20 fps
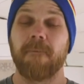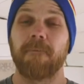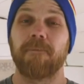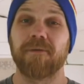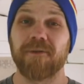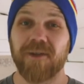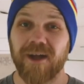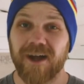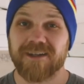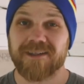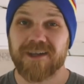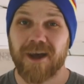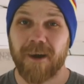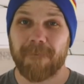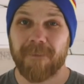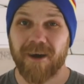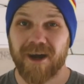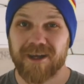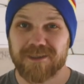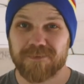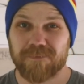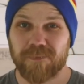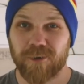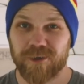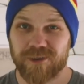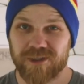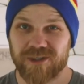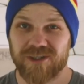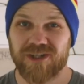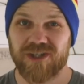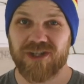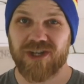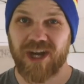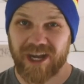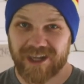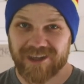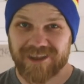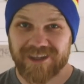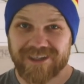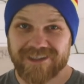plus a bus purchase
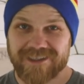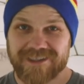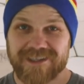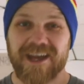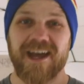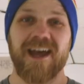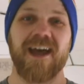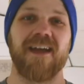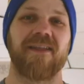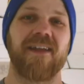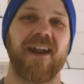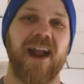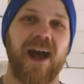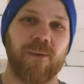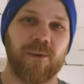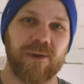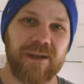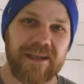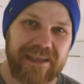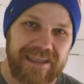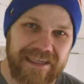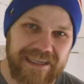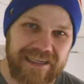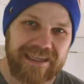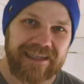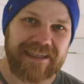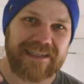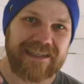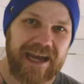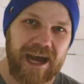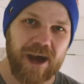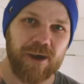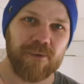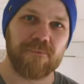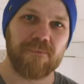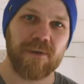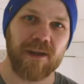checklist that I will link down